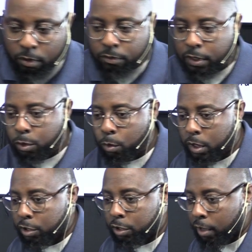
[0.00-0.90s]
those of us who
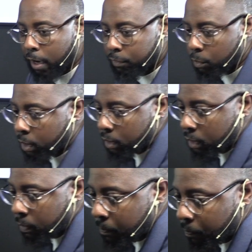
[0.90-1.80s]
want to strive
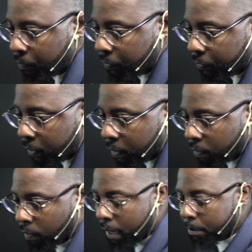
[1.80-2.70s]
towards it.
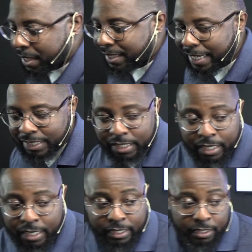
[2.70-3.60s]
Right? Because that's
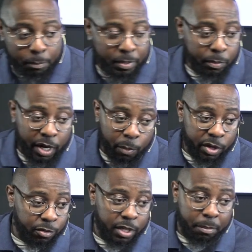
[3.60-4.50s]
the people that
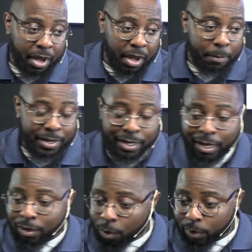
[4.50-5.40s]
we read about, man,
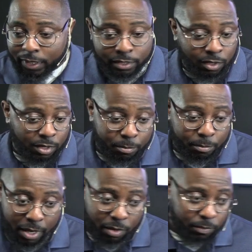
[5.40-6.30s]
they know what they
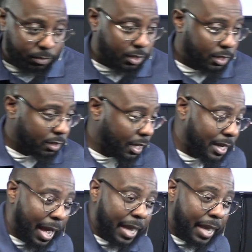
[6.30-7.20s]
talking about.
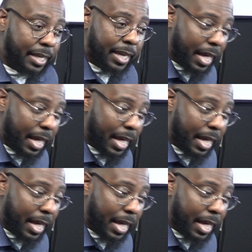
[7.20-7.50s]
They not